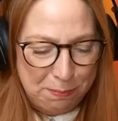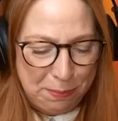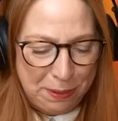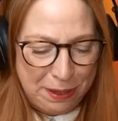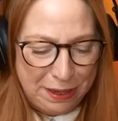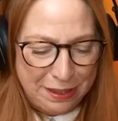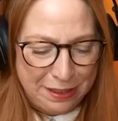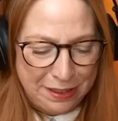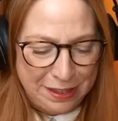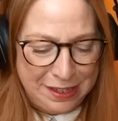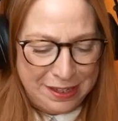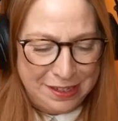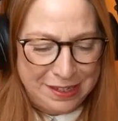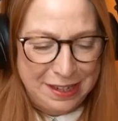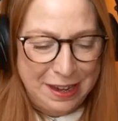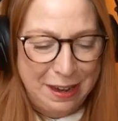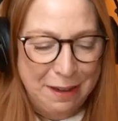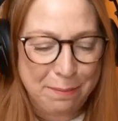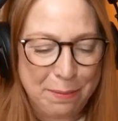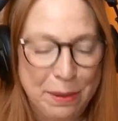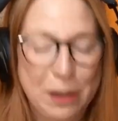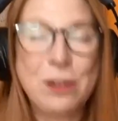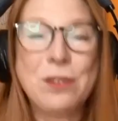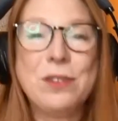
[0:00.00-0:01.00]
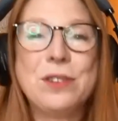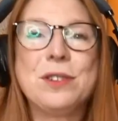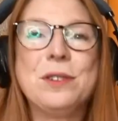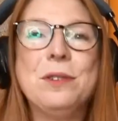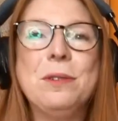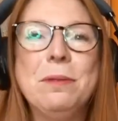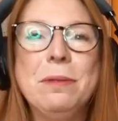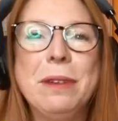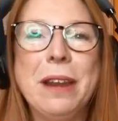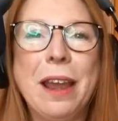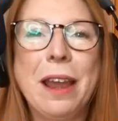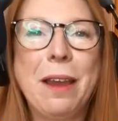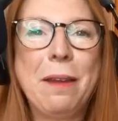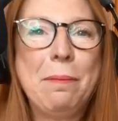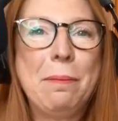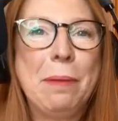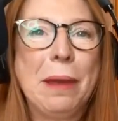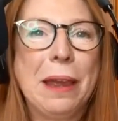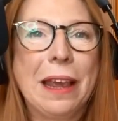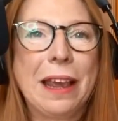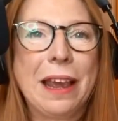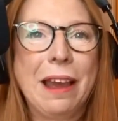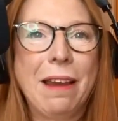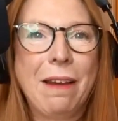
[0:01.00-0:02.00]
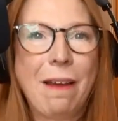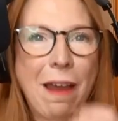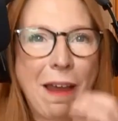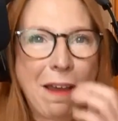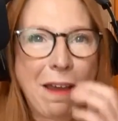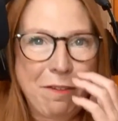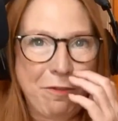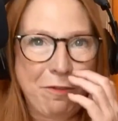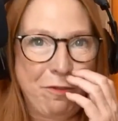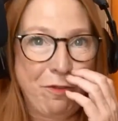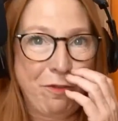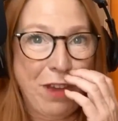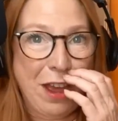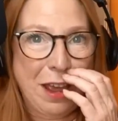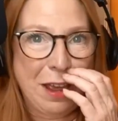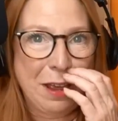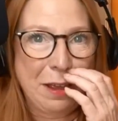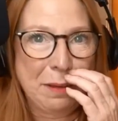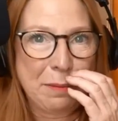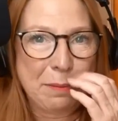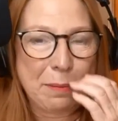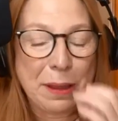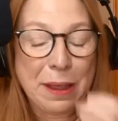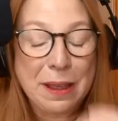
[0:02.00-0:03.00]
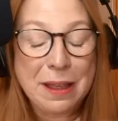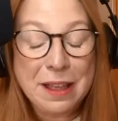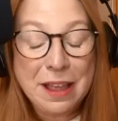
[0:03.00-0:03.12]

pick this out because normally I pick out how fab